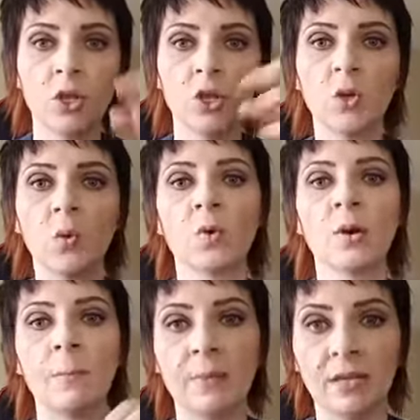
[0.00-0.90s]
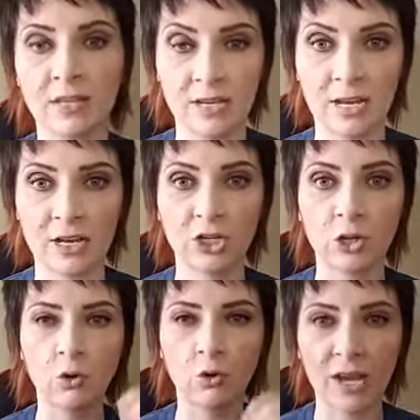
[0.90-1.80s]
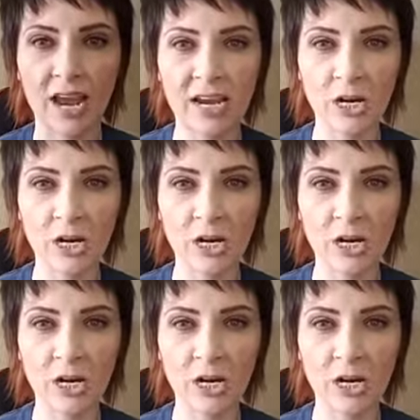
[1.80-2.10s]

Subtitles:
your ability to create